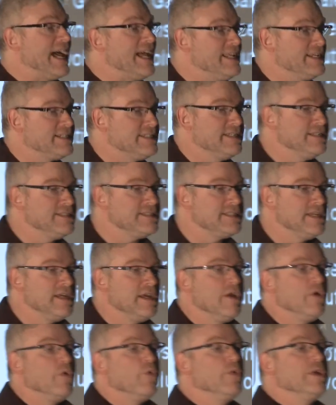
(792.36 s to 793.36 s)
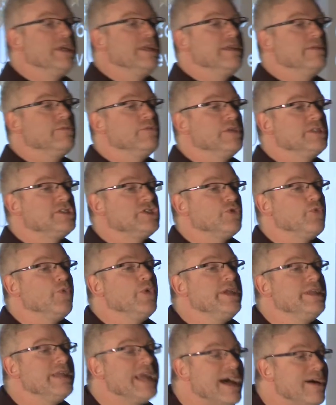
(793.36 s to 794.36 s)
galectins, which
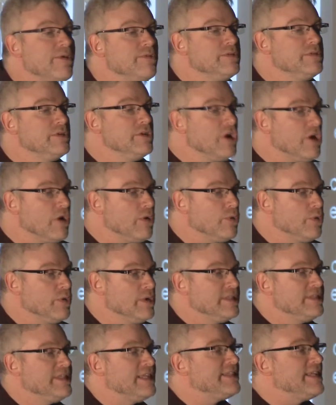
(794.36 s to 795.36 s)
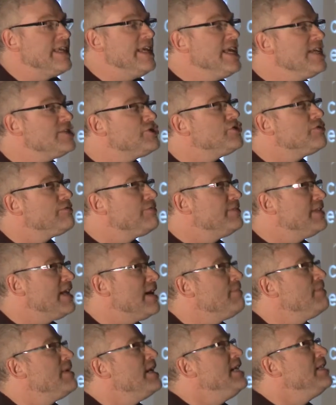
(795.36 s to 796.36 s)
we now know that each of
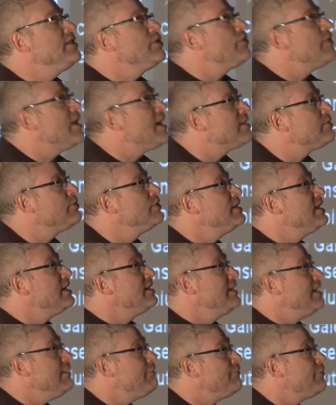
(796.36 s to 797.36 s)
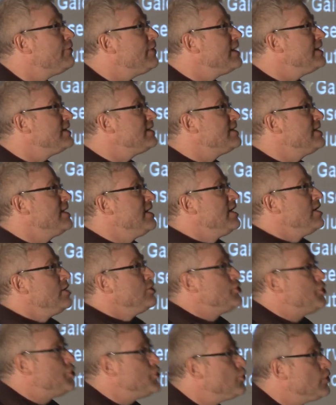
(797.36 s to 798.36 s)
them interact with the different
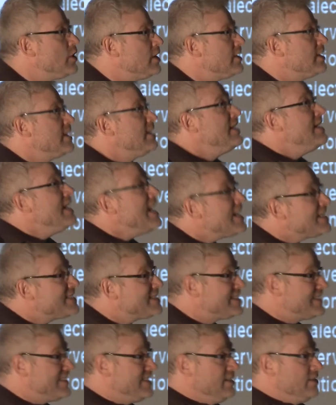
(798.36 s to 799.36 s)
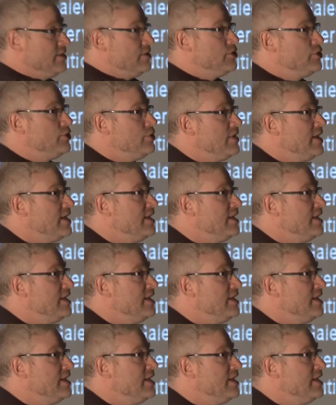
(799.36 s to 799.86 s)
sugar next to